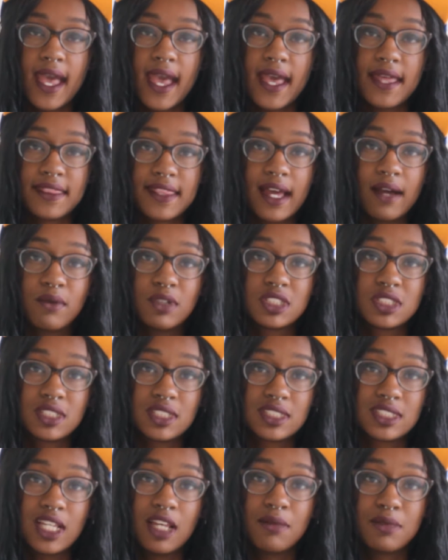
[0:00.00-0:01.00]
And that was
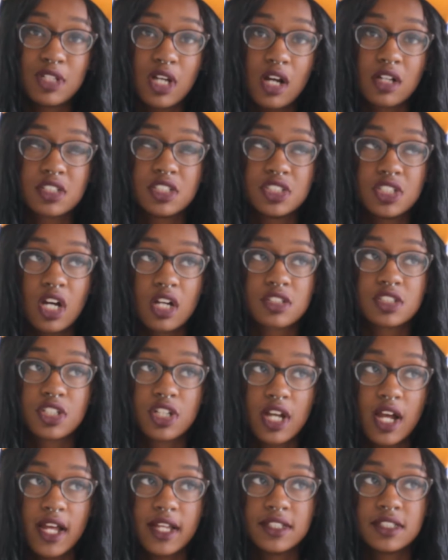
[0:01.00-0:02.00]
the same doctor,
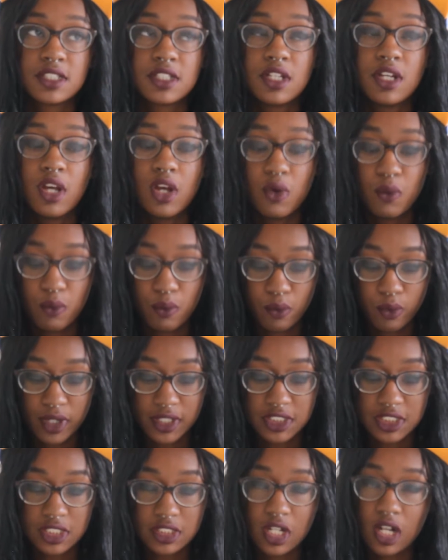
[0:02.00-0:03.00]
Dr. Kunt,
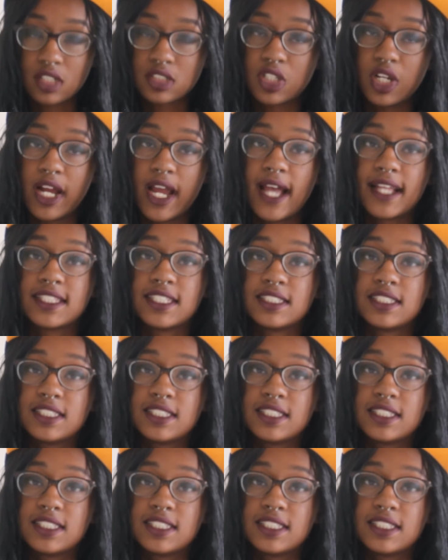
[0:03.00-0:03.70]
was the doctor I had to